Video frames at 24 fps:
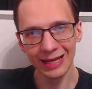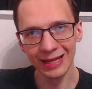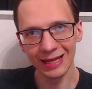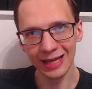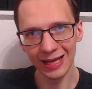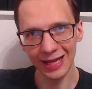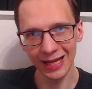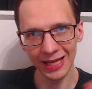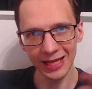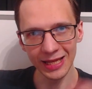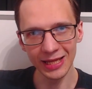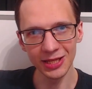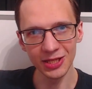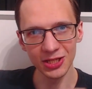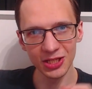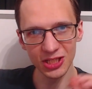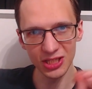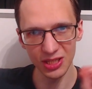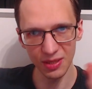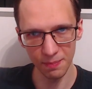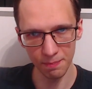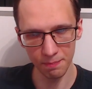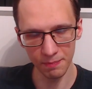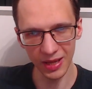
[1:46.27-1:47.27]
a
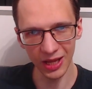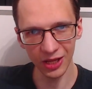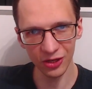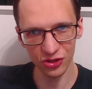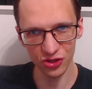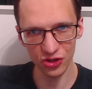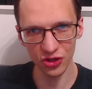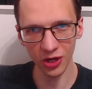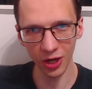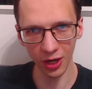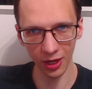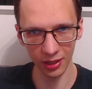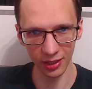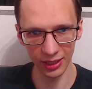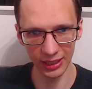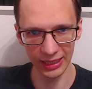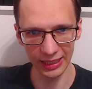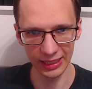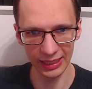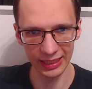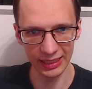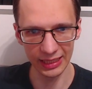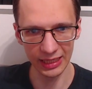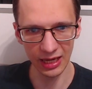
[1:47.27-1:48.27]
symmetrically
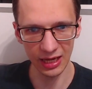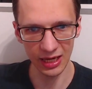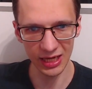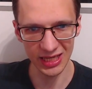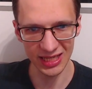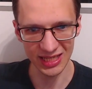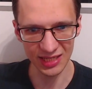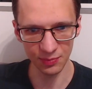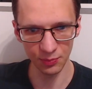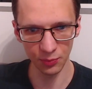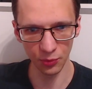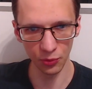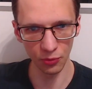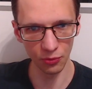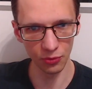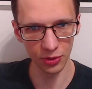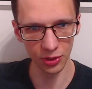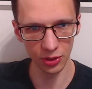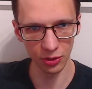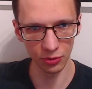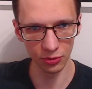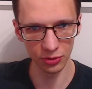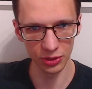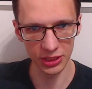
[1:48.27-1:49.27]
nice pawn
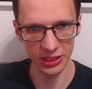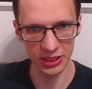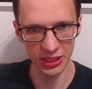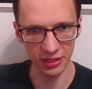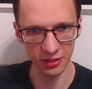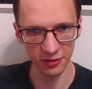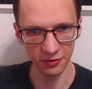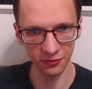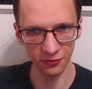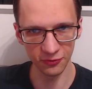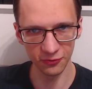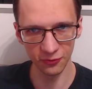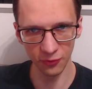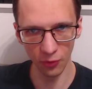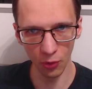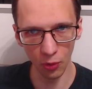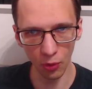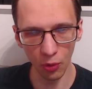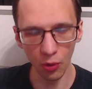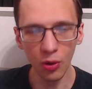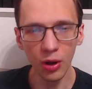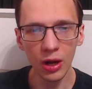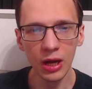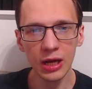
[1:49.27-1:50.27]
on
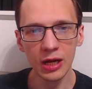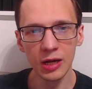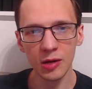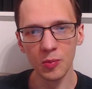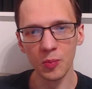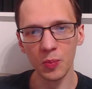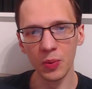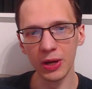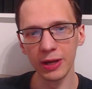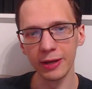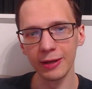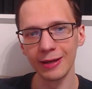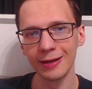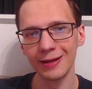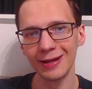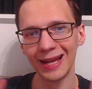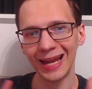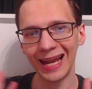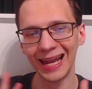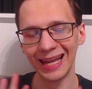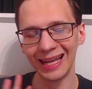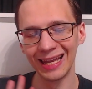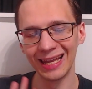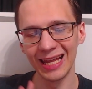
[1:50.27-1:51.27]
d4, but
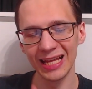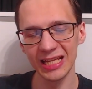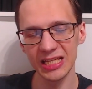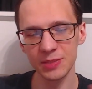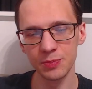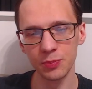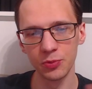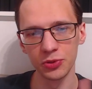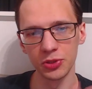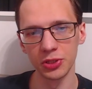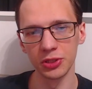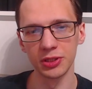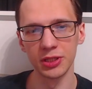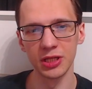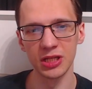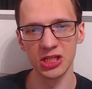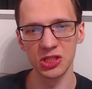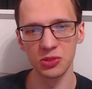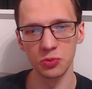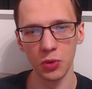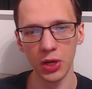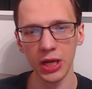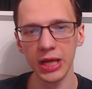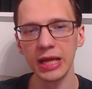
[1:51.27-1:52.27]
let's put it this
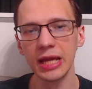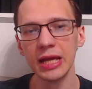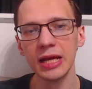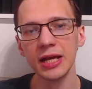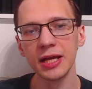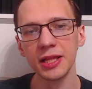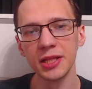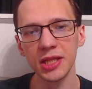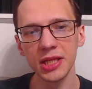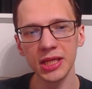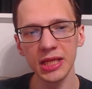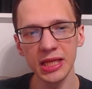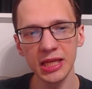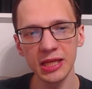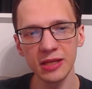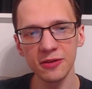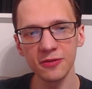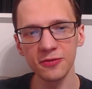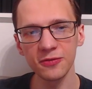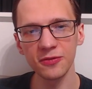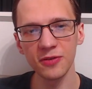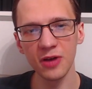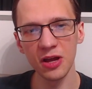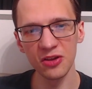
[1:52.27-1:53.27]
way, the
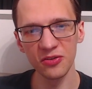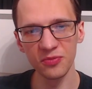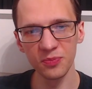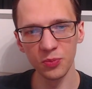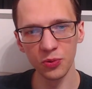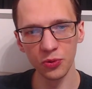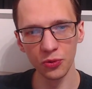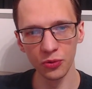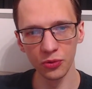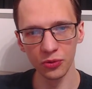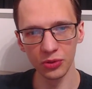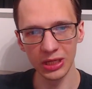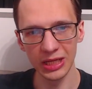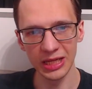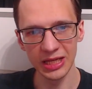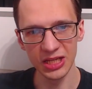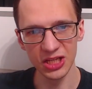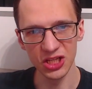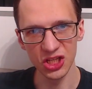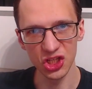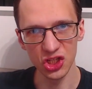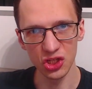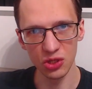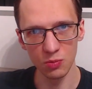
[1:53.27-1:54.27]
e5 pawn
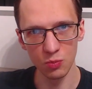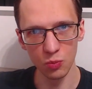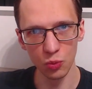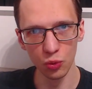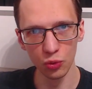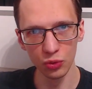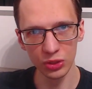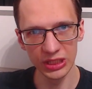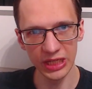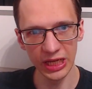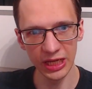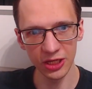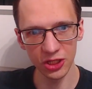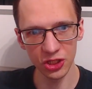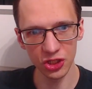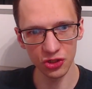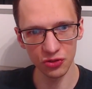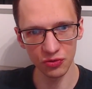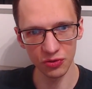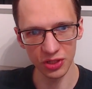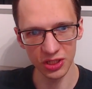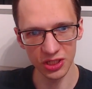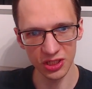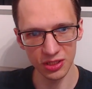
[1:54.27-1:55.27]
is more
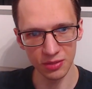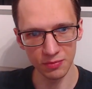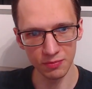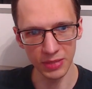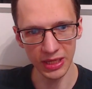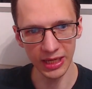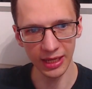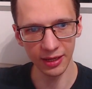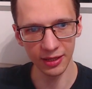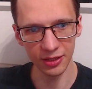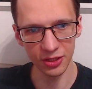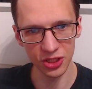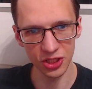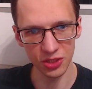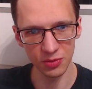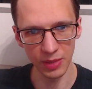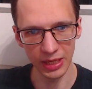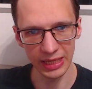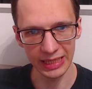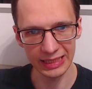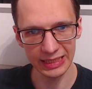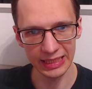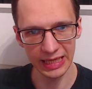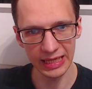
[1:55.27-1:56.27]
dangerous to me and to my
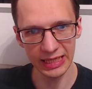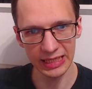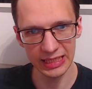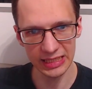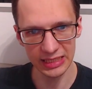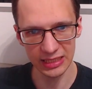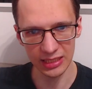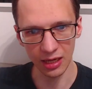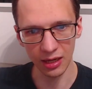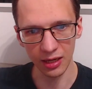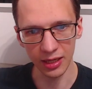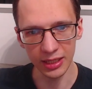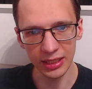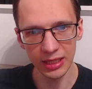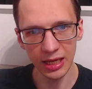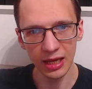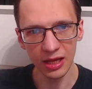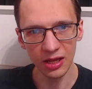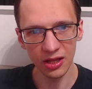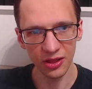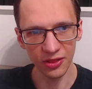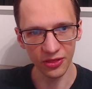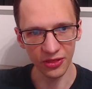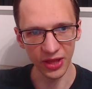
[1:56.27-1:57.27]
king side
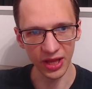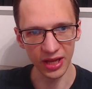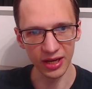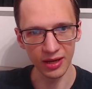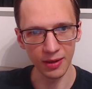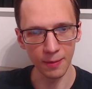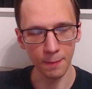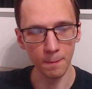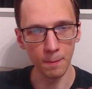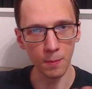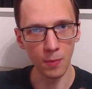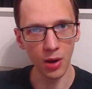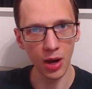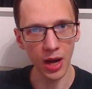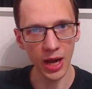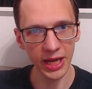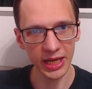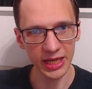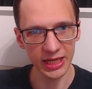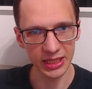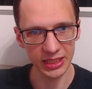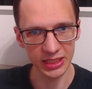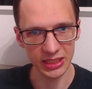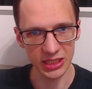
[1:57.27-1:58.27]
than my
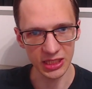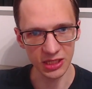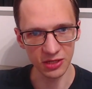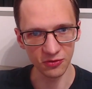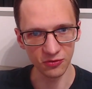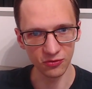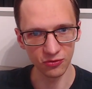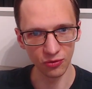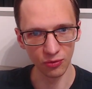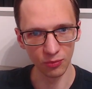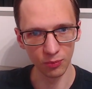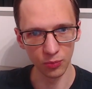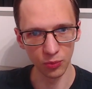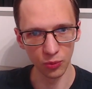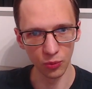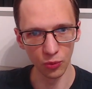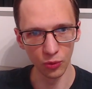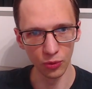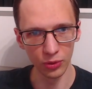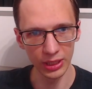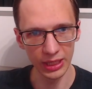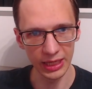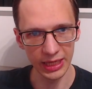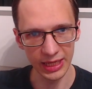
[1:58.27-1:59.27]
d4
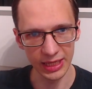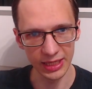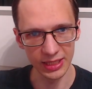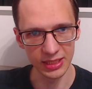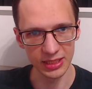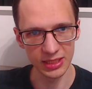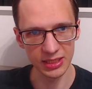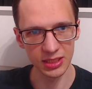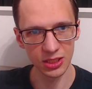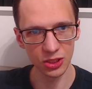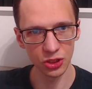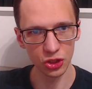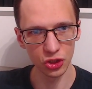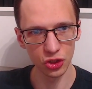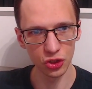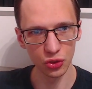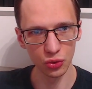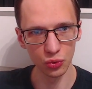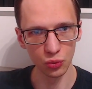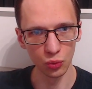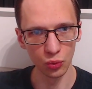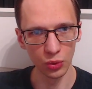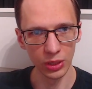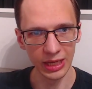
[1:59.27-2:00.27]
pawn is
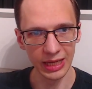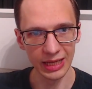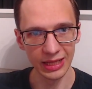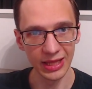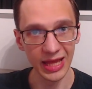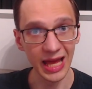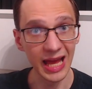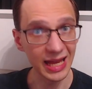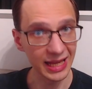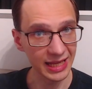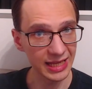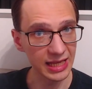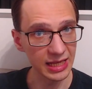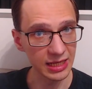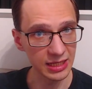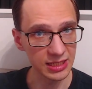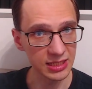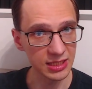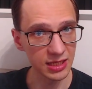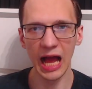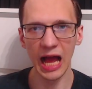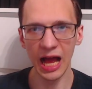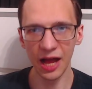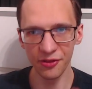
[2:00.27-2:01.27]
to their king
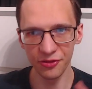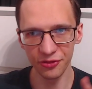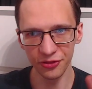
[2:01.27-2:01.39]
side. And